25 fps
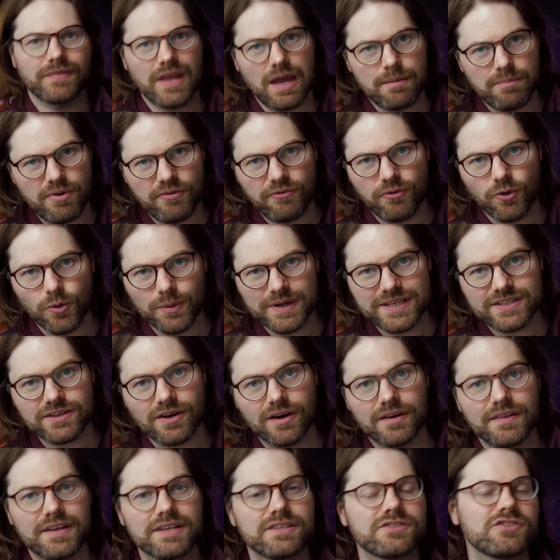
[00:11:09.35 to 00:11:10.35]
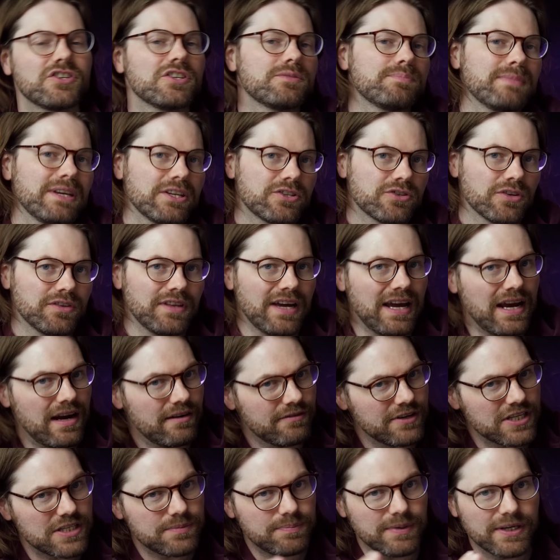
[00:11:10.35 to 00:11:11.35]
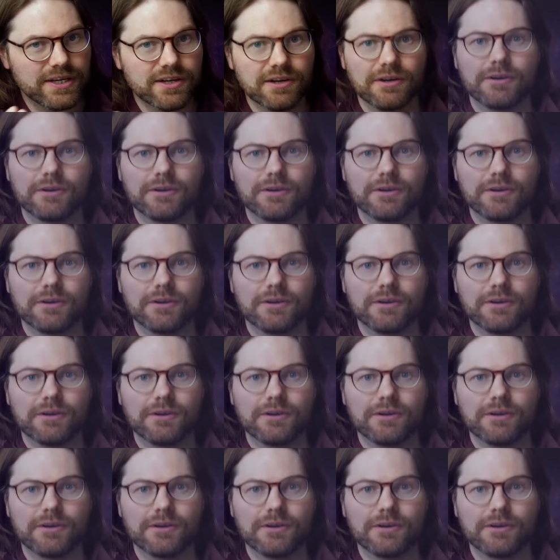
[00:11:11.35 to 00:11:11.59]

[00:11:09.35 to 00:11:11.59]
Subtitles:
And before we start this, just make sure that every speaker